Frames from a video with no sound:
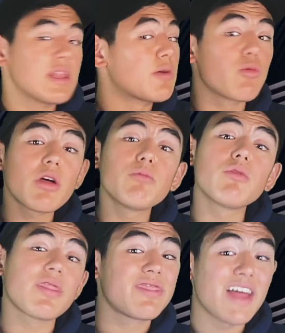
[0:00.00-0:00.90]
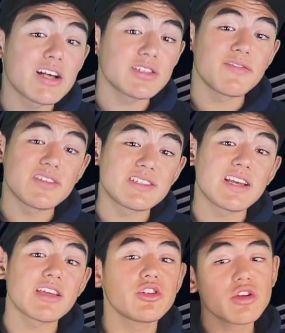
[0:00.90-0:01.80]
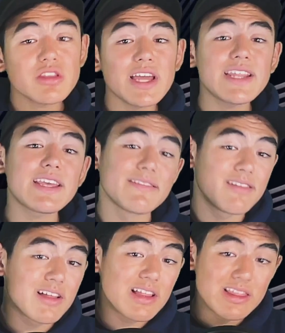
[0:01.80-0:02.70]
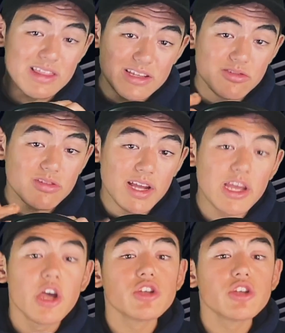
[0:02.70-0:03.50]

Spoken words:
like 1/1000 of a second, you're letting in a little light.